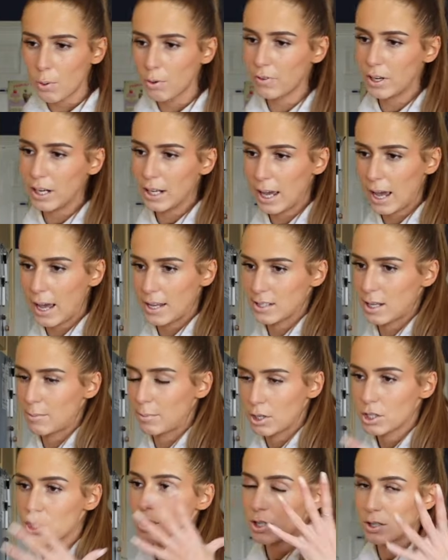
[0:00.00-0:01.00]
one really cares that
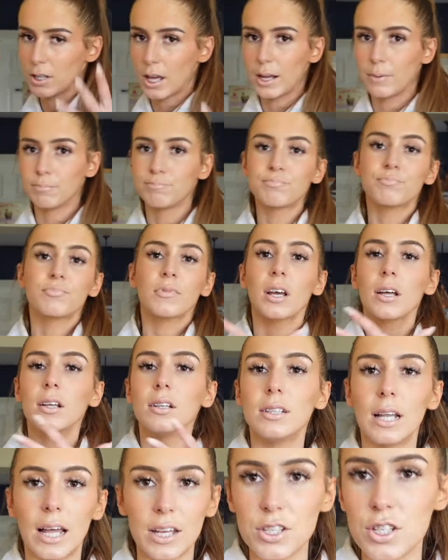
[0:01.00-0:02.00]
much, do they?
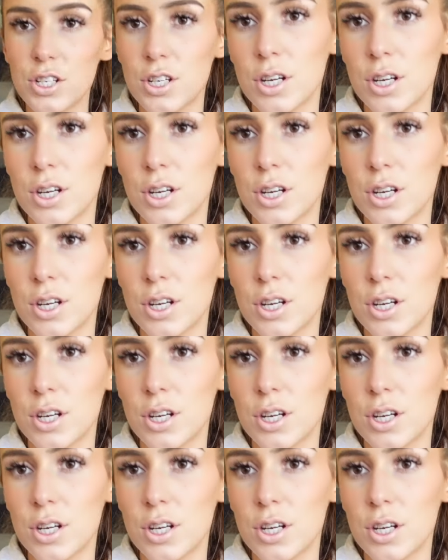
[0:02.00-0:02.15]
Let's